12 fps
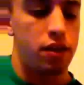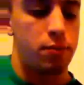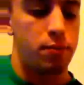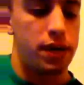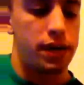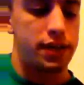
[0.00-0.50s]

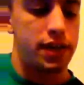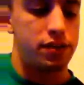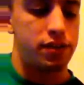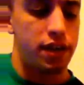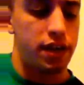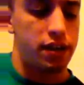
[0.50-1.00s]
Then back
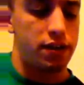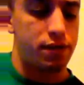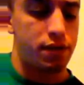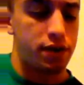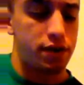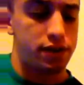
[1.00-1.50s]
down to the 8th
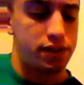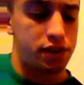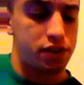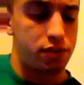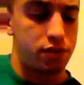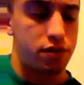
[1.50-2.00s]
fret on the
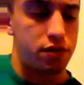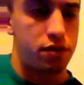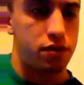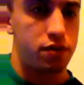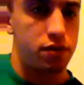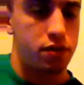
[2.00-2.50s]
6th string.
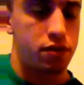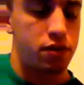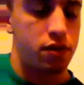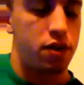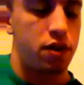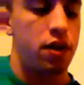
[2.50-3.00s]

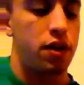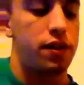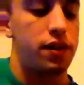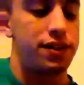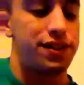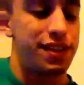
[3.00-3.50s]

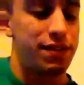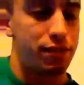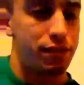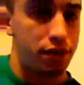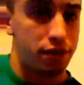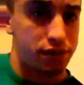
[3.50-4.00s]
Then the
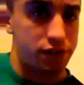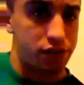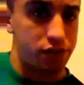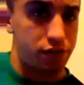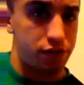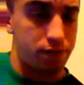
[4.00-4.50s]
7th fret on the
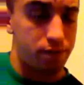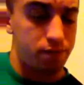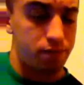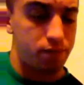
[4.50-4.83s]
6th string.